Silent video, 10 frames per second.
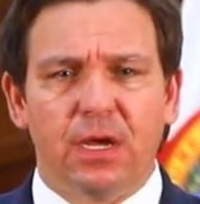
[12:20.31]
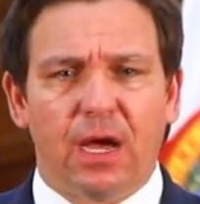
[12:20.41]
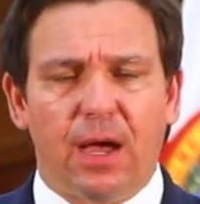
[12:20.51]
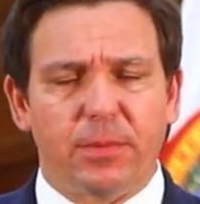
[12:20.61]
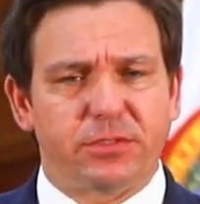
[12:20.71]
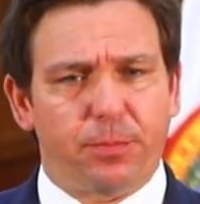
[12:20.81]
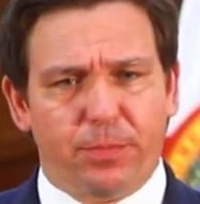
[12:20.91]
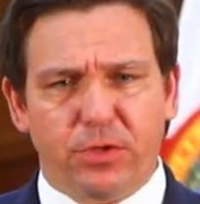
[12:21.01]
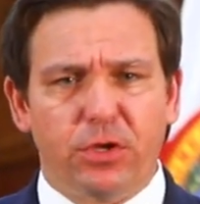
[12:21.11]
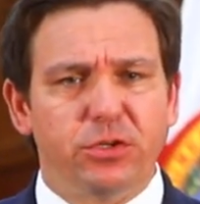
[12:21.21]
Um, it's a
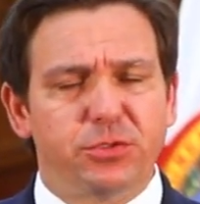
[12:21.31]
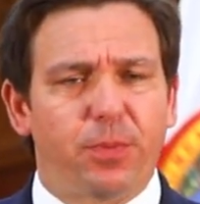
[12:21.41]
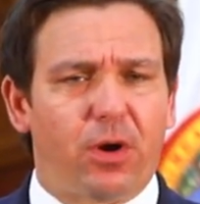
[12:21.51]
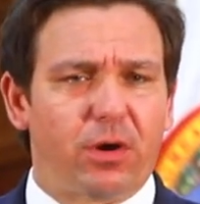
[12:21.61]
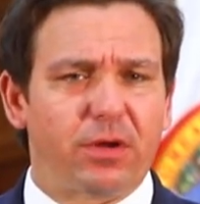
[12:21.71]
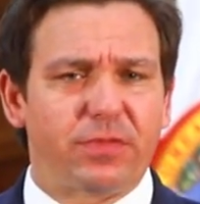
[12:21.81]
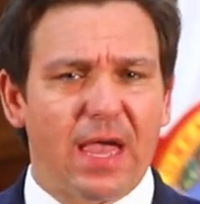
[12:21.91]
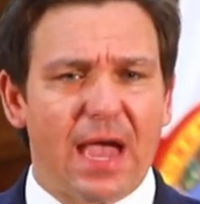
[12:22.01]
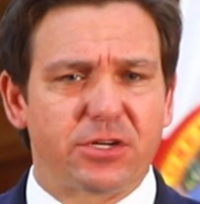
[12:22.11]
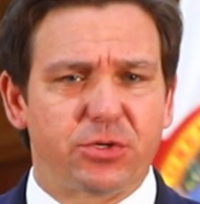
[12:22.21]
huge part of
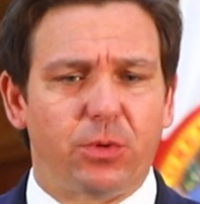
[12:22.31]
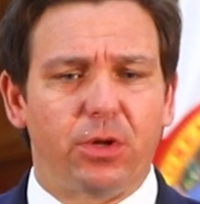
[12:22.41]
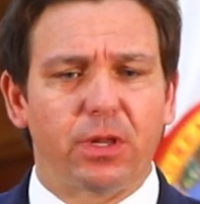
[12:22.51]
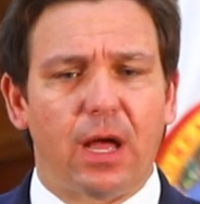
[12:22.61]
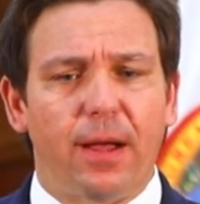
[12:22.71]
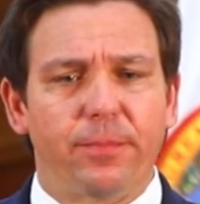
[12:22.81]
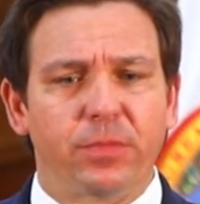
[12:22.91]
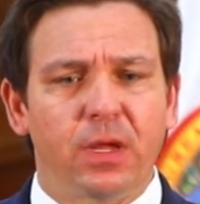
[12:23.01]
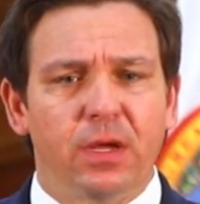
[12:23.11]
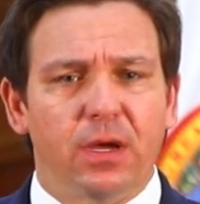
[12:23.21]
the actual
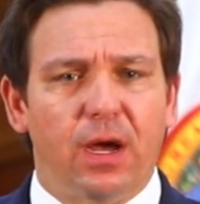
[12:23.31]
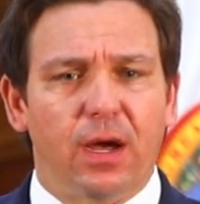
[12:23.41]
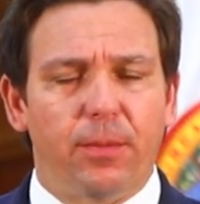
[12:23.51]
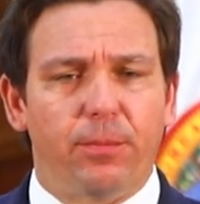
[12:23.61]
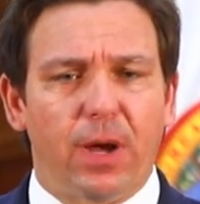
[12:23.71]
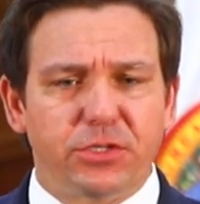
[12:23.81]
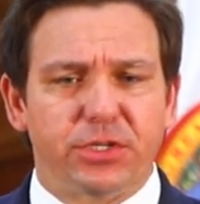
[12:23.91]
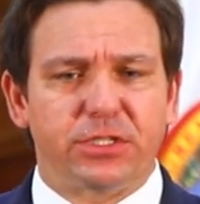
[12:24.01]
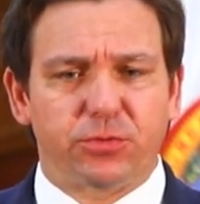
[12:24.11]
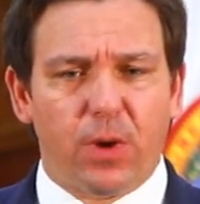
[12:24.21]
um, uh,
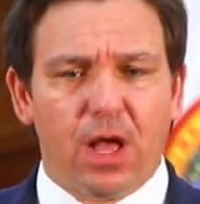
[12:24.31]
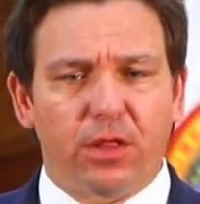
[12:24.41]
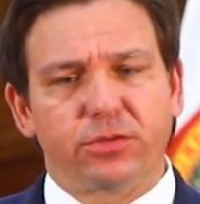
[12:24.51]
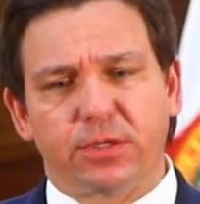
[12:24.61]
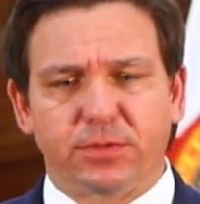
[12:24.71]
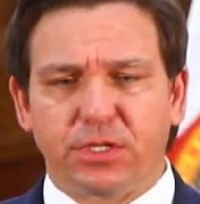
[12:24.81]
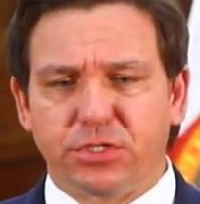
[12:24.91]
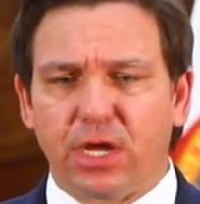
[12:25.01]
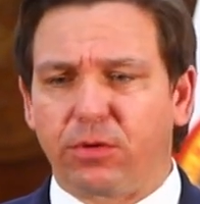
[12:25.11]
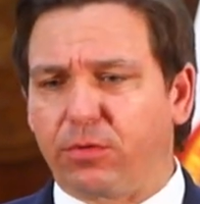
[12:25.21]
budget as well in terms of the
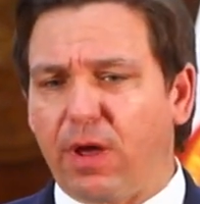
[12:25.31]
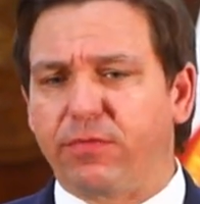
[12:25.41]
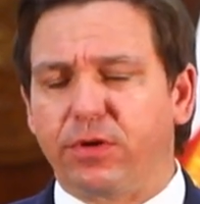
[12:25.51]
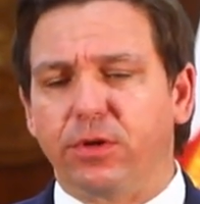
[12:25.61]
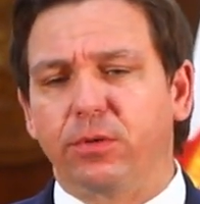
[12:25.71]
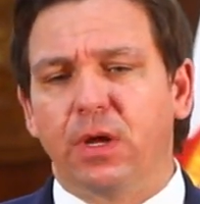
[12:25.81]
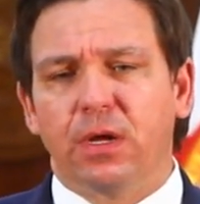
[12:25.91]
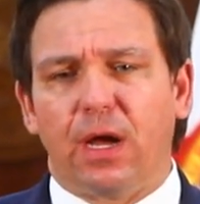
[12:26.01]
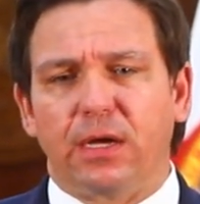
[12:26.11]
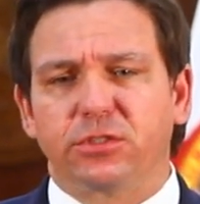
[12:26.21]
general revenue.
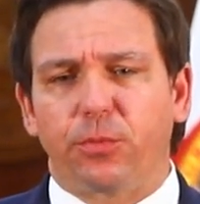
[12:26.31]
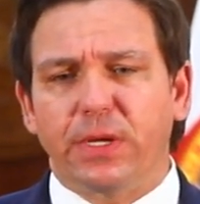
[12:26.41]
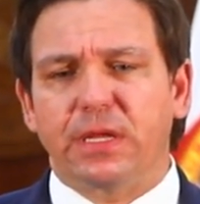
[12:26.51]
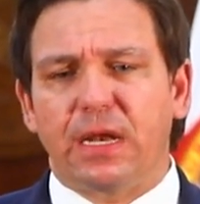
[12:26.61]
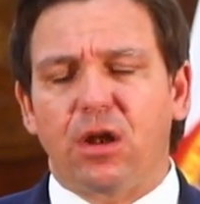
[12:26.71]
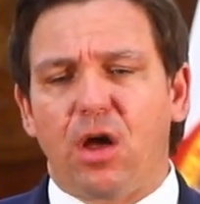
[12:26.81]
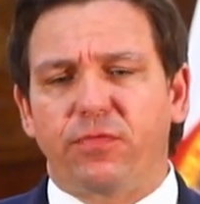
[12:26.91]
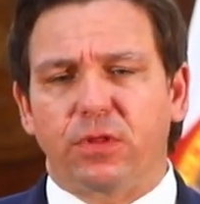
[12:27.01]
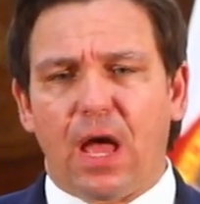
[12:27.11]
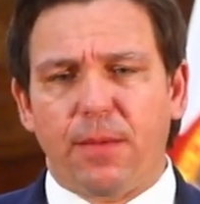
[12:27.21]
Uh, so we did an
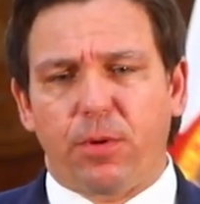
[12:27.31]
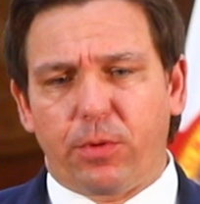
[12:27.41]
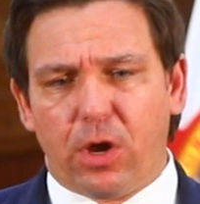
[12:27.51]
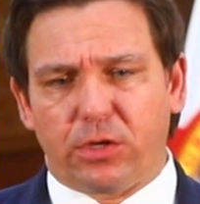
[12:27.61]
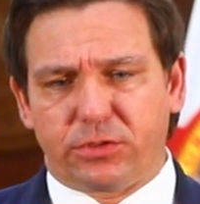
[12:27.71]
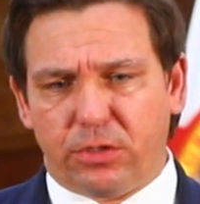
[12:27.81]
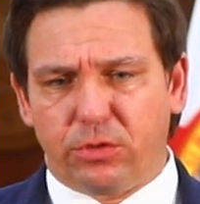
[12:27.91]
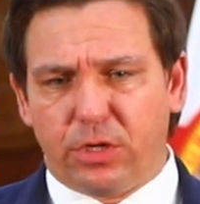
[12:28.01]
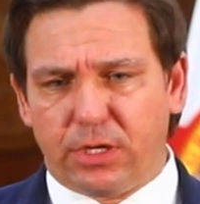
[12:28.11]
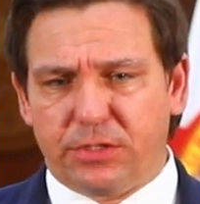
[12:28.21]
awful lot, but we also
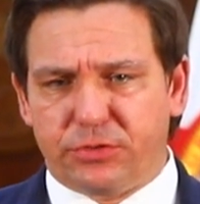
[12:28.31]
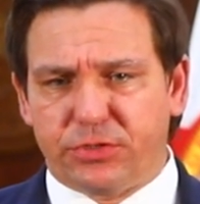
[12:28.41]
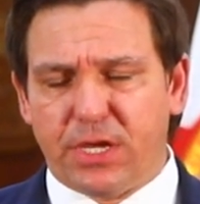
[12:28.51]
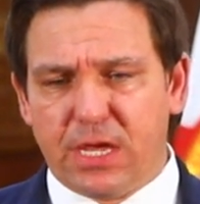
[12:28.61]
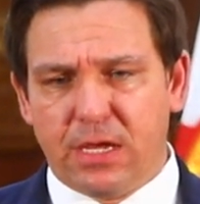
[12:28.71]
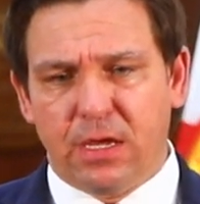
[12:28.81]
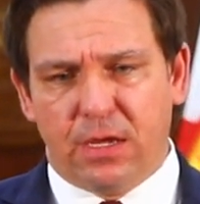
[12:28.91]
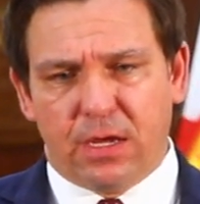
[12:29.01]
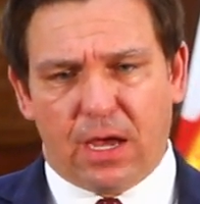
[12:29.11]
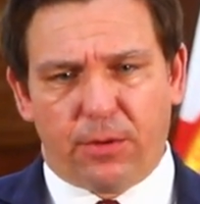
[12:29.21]
look and see
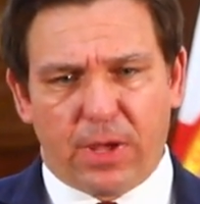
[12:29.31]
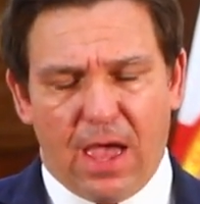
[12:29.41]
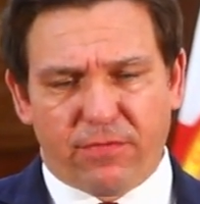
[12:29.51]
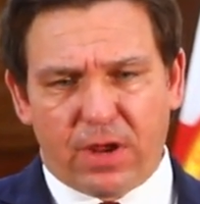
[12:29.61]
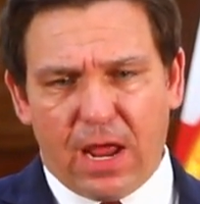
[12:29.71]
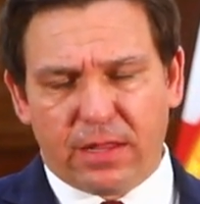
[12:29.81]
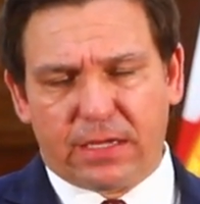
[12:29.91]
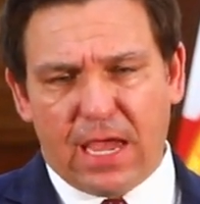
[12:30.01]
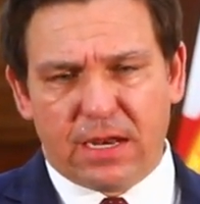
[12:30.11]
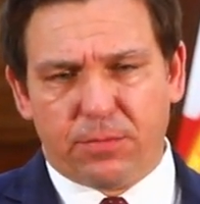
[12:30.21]
uh, we have
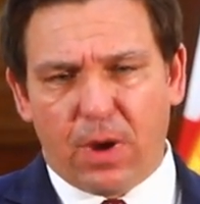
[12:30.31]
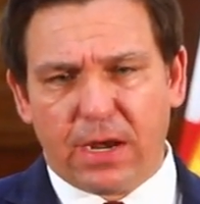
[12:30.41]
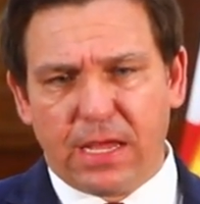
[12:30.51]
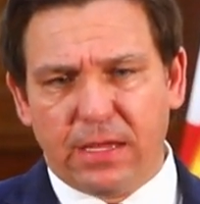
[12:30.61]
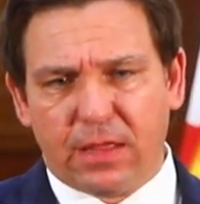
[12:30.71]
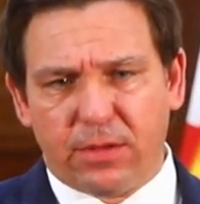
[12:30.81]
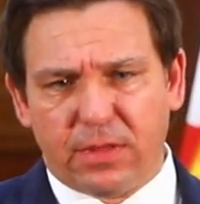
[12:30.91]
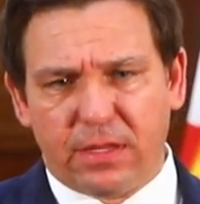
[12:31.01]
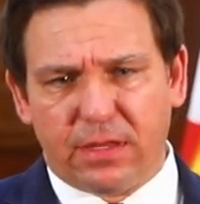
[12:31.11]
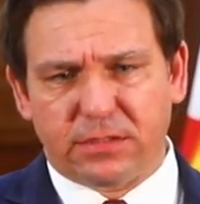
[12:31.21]
unallocated money that,
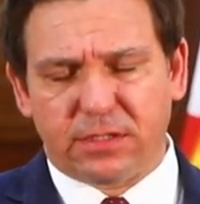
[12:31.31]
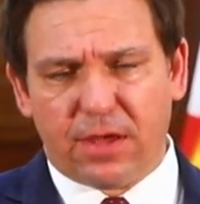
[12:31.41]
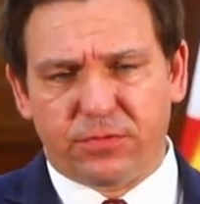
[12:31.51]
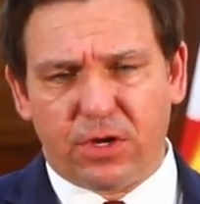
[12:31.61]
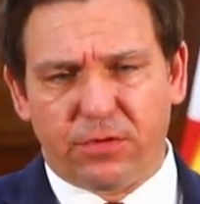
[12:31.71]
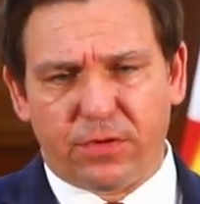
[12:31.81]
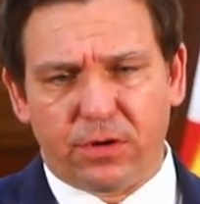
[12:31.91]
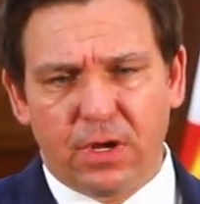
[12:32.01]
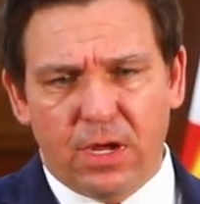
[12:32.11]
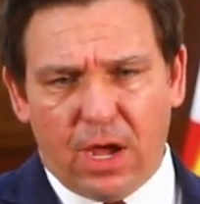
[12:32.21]
that, that's left
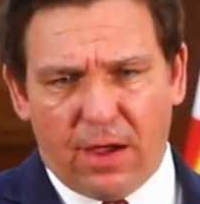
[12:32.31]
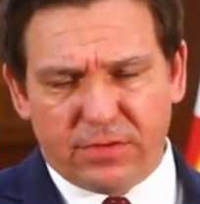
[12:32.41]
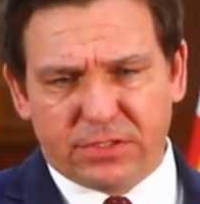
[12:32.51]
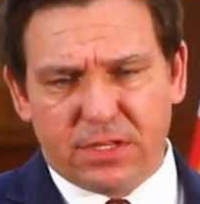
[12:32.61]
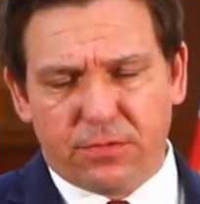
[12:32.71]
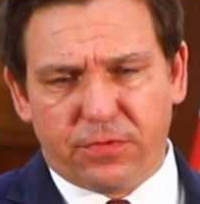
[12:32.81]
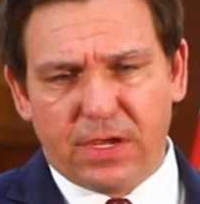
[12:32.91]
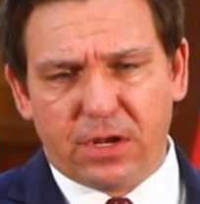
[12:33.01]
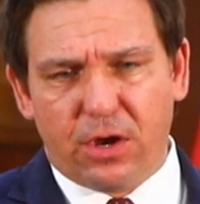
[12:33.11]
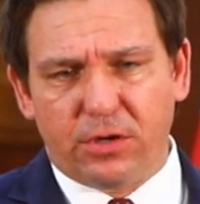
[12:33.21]
over. Obviously the
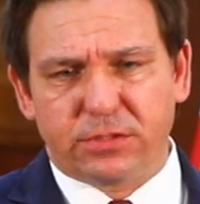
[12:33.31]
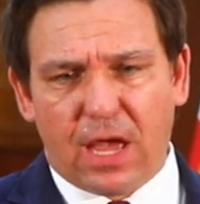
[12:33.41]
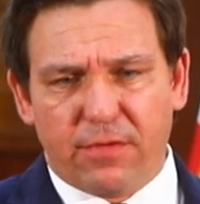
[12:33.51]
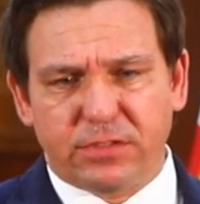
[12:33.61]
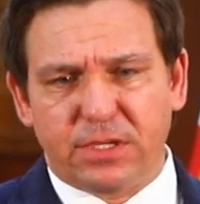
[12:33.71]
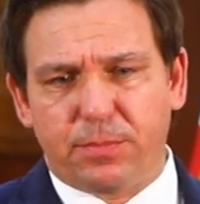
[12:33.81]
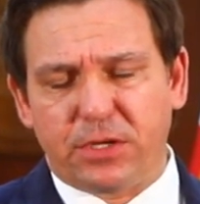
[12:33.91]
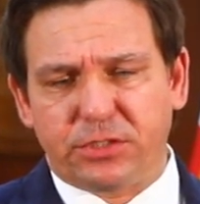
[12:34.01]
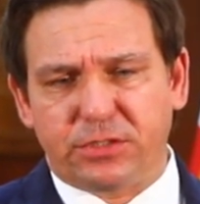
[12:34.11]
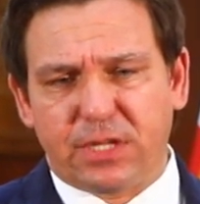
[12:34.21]
vetoes, obviously
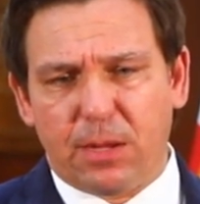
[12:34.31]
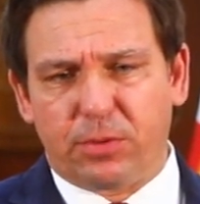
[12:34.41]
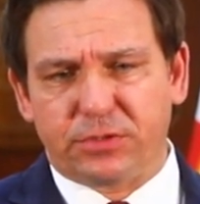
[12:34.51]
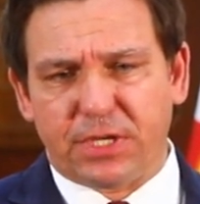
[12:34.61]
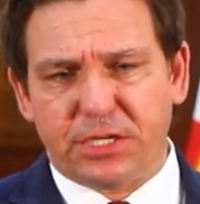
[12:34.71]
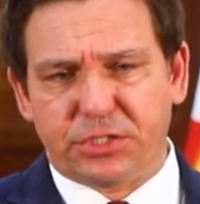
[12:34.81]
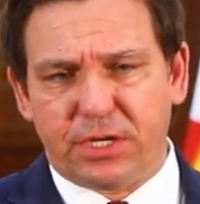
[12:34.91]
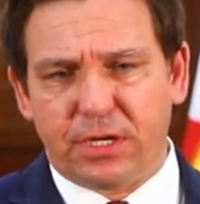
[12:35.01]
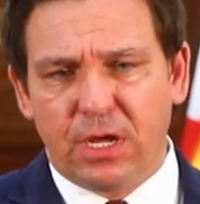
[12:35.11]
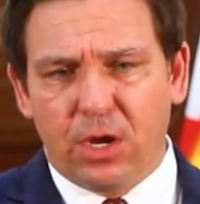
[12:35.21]
budget stabilization.